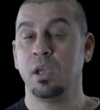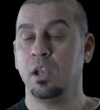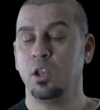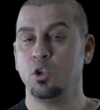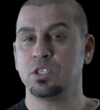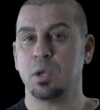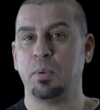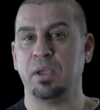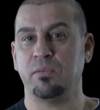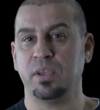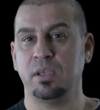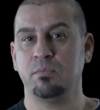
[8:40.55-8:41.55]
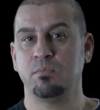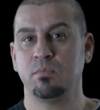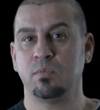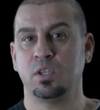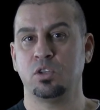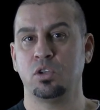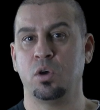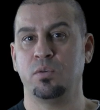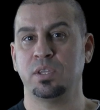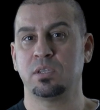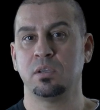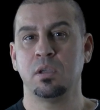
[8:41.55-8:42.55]
Lo sapevi? Did you know
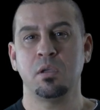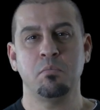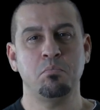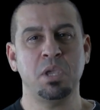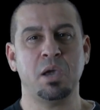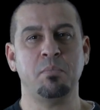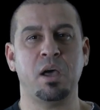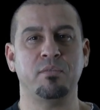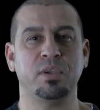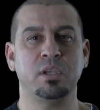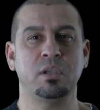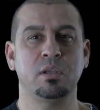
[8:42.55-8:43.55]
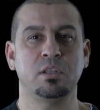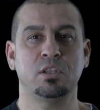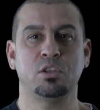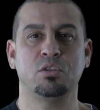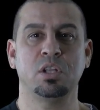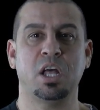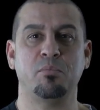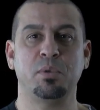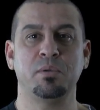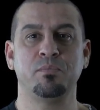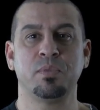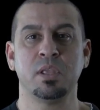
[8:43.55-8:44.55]
it? Mi amavi? Did you love
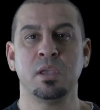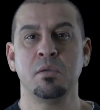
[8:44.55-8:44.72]
me?